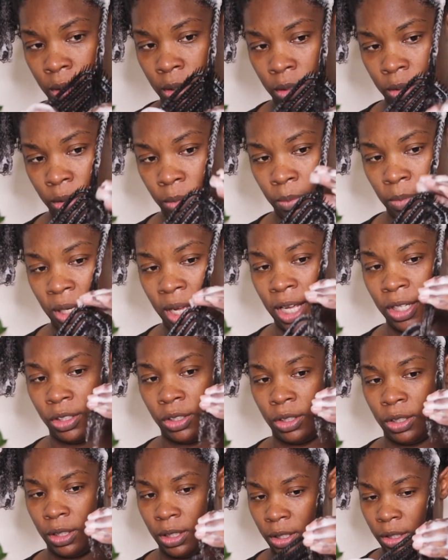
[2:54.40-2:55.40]
So I'm not
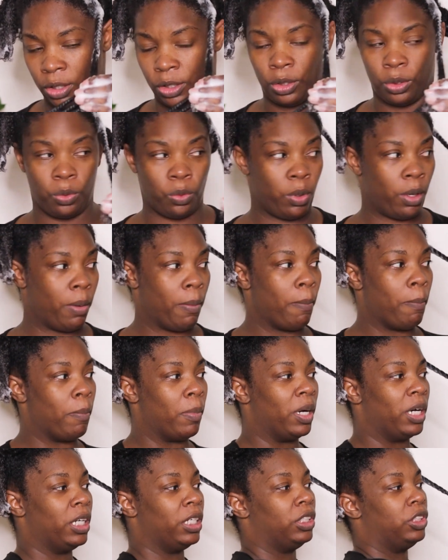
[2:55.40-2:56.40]
doing
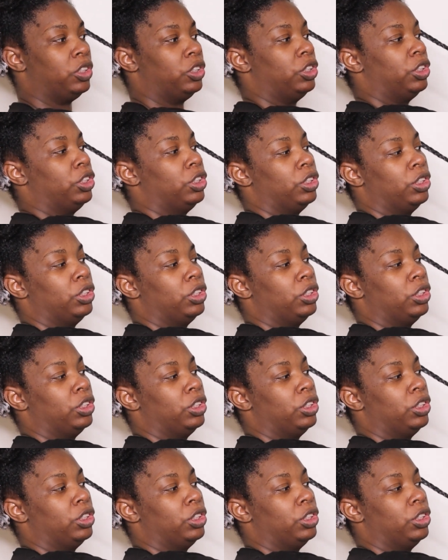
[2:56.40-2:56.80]
much